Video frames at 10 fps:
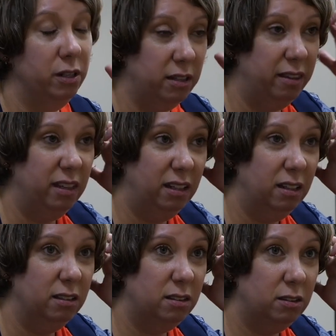I think,
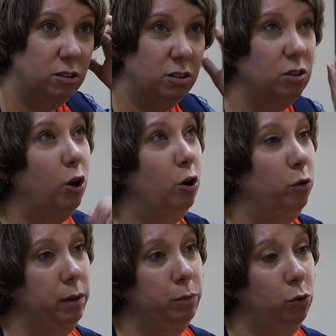is so
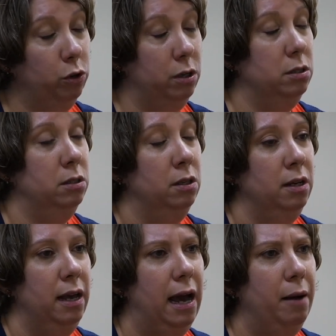important.
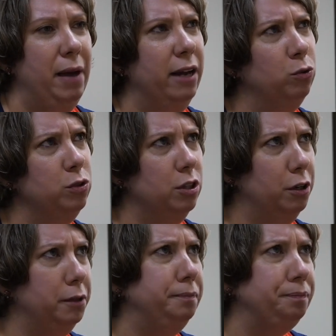And
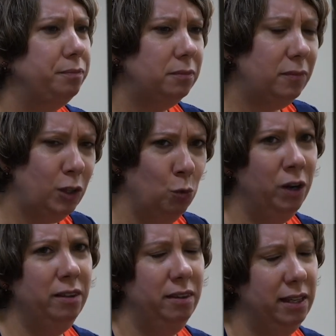also one
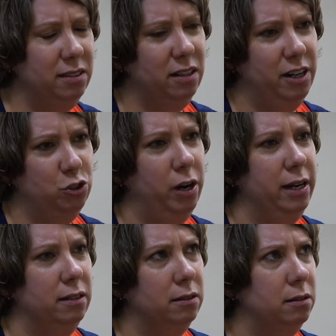of the things that I try
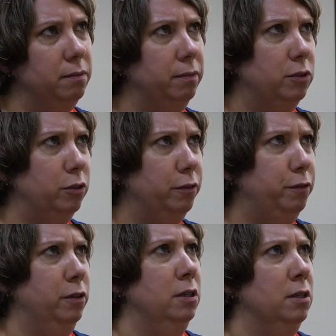and sort of
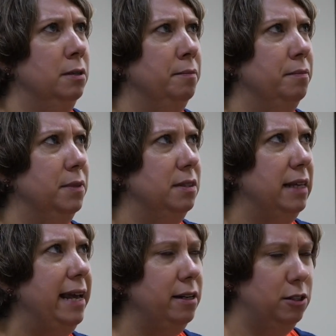
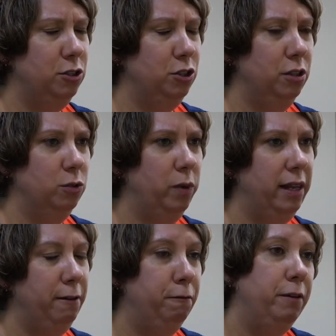say to students when they
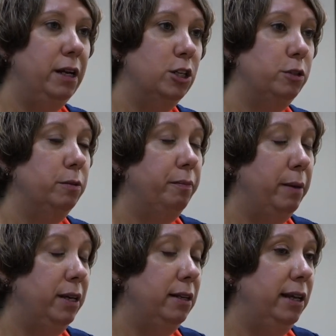finish
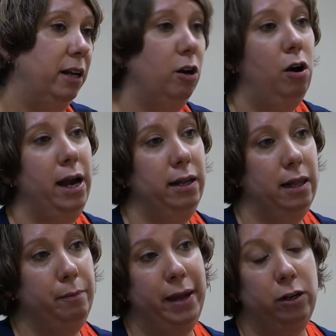maybe in year 9 and they
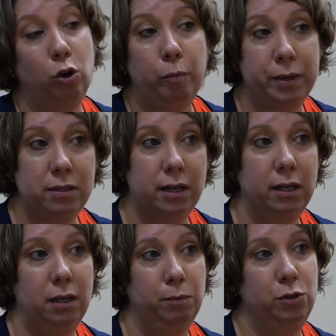may not be
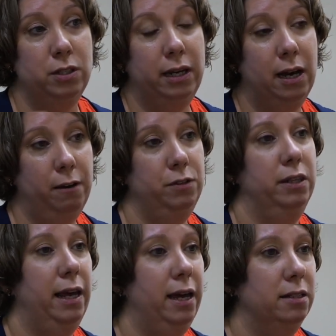studying music after
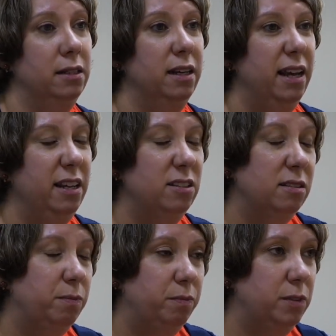that is
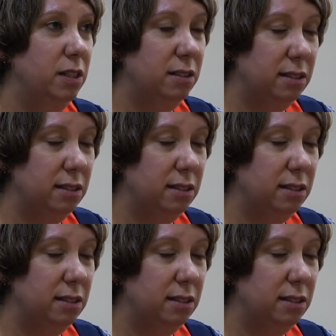to